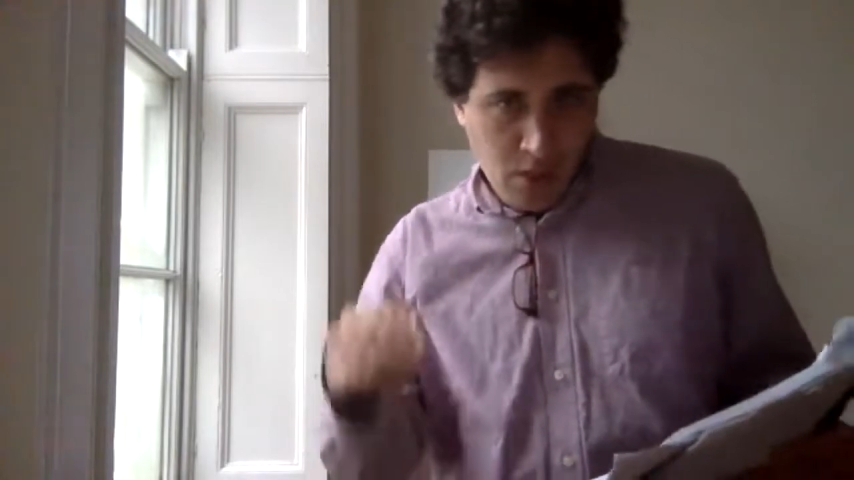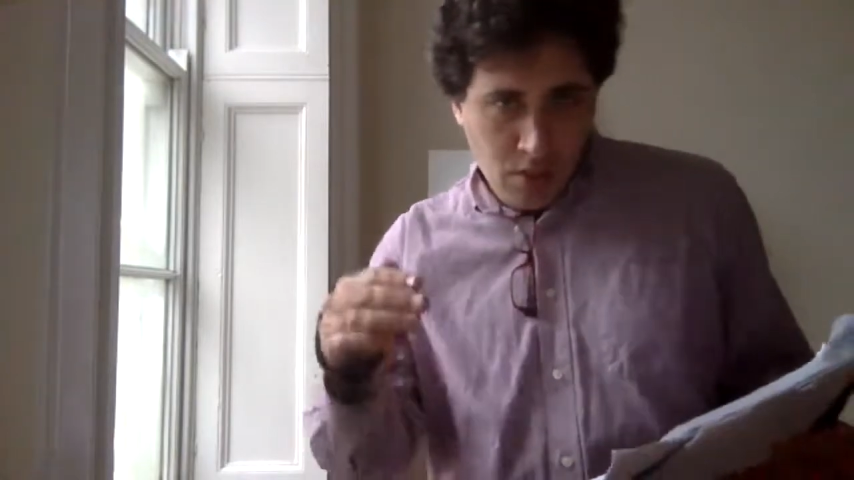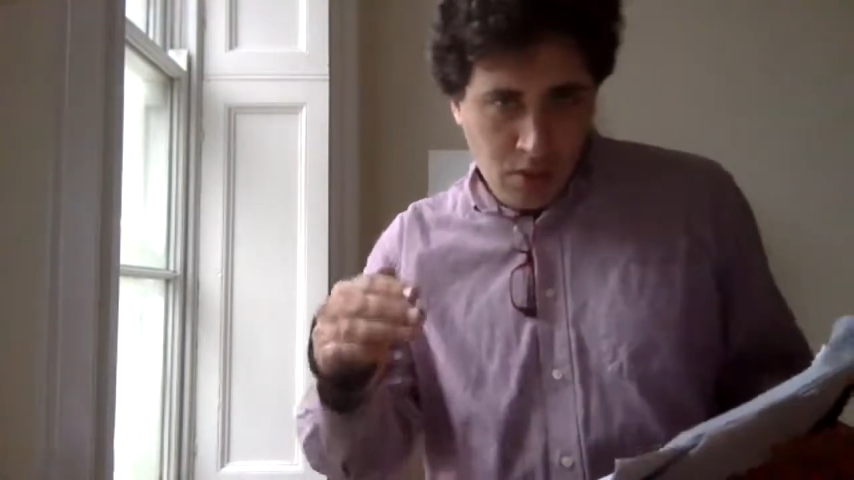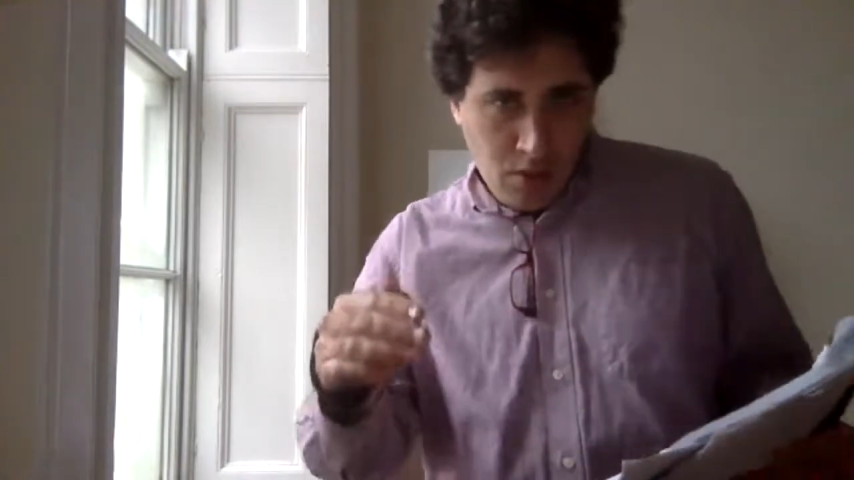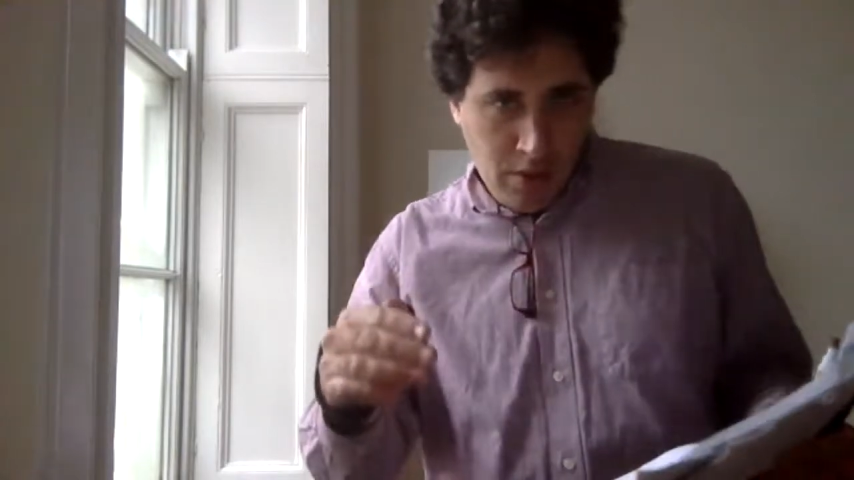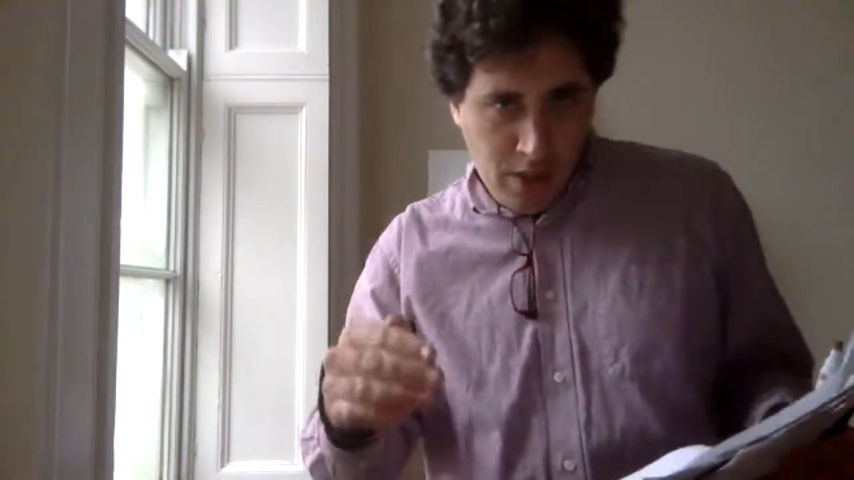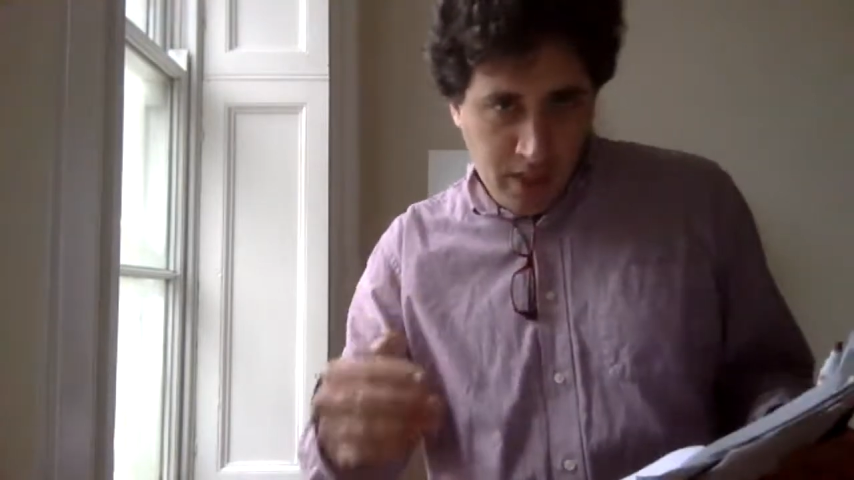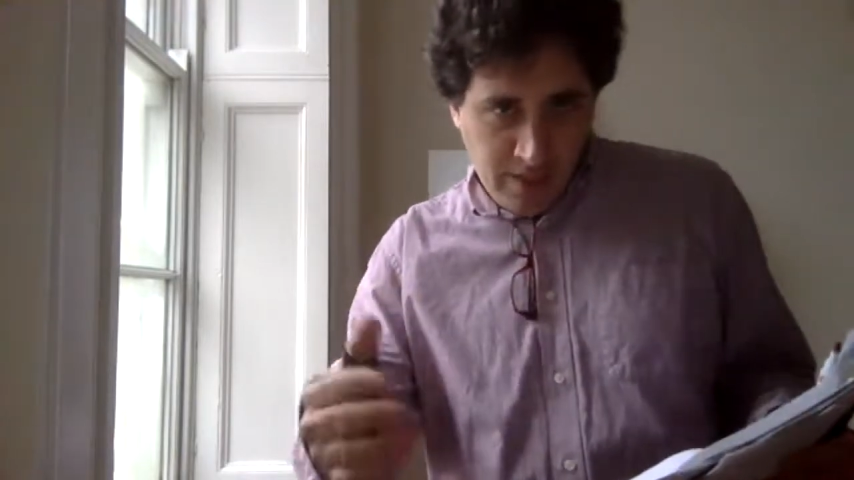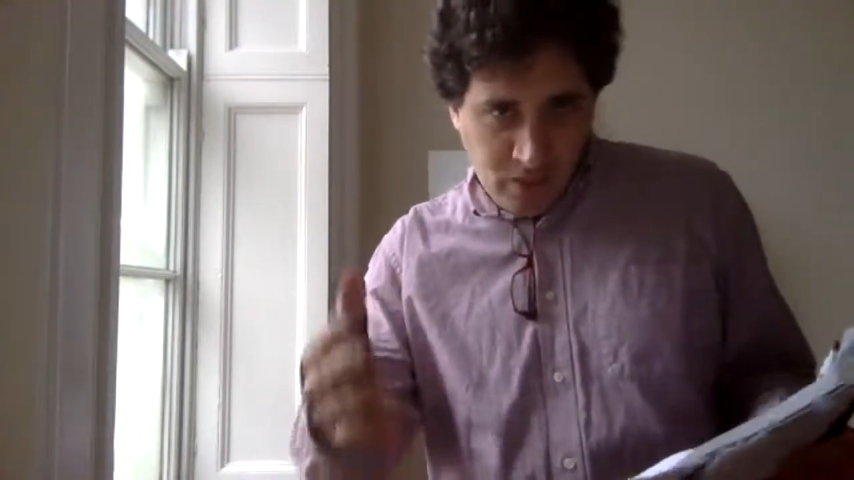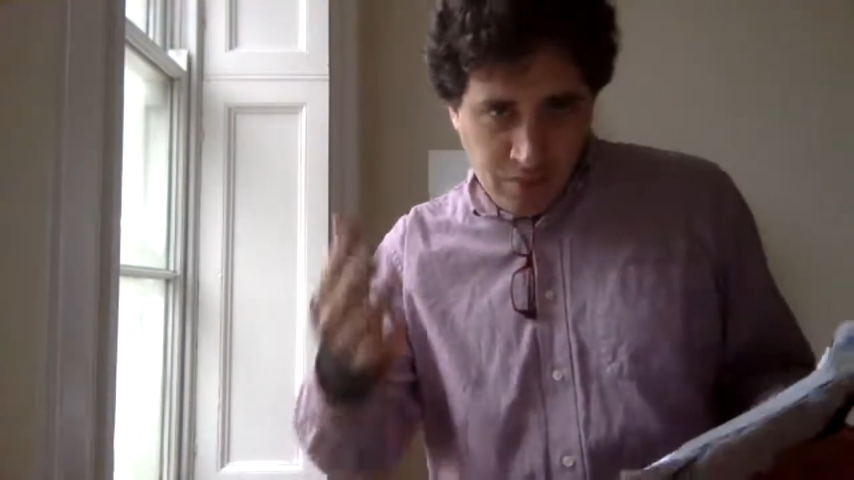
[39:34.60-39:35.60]
So that
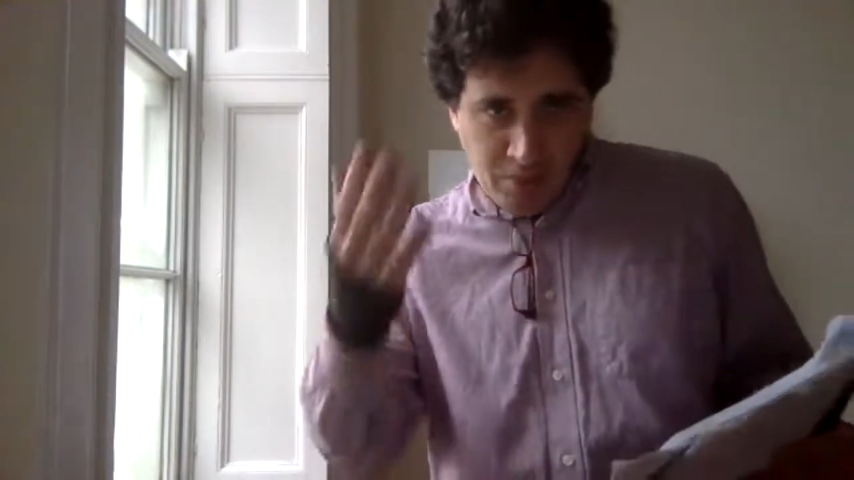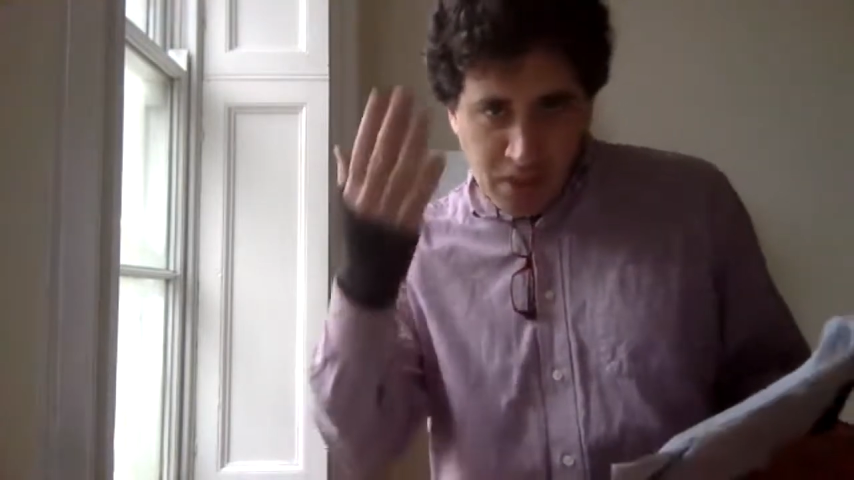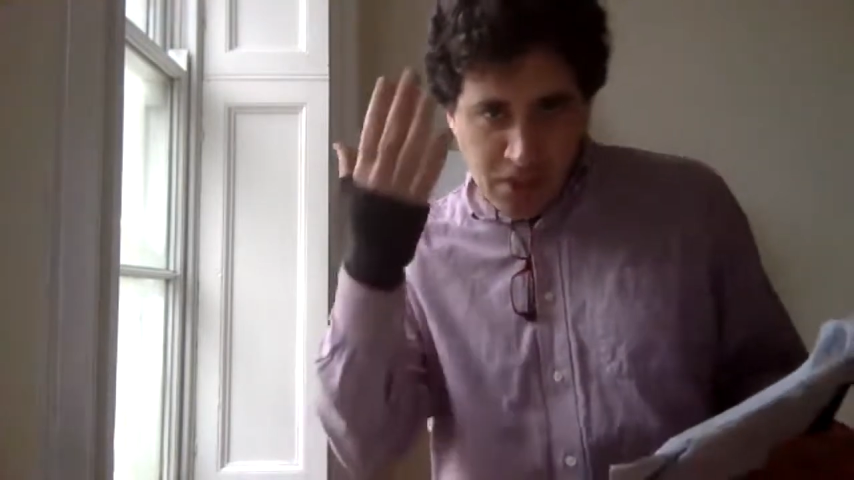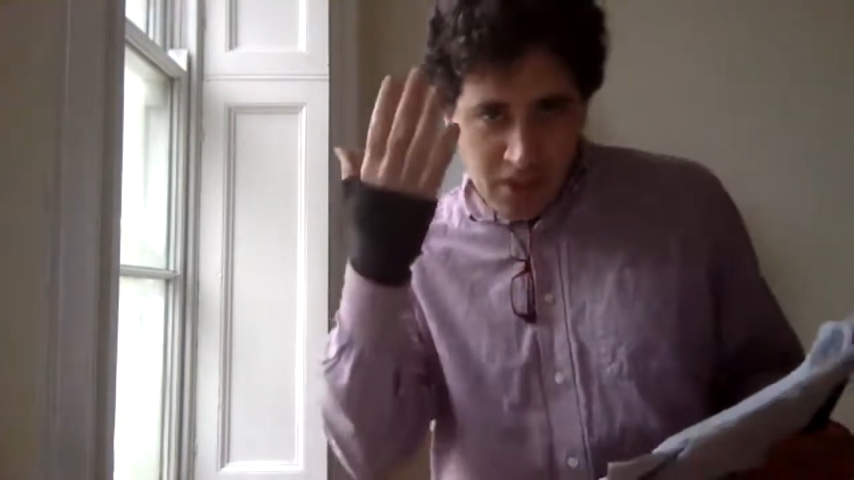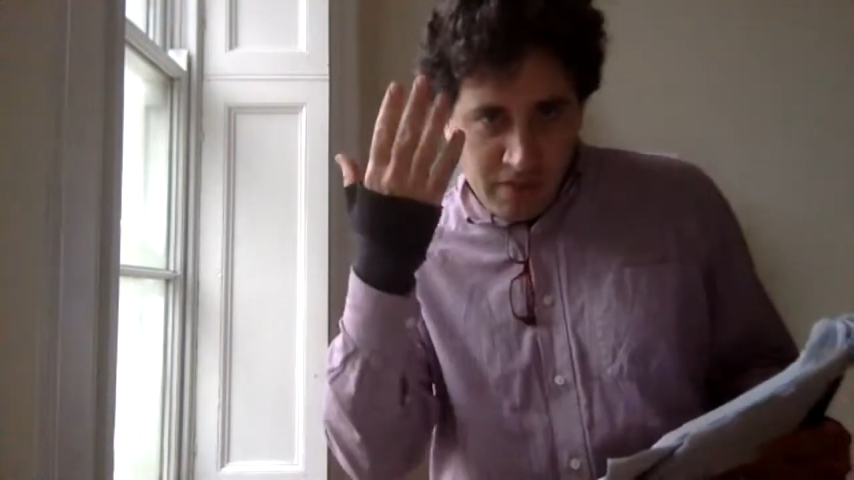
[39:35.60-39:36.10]
even though B is getting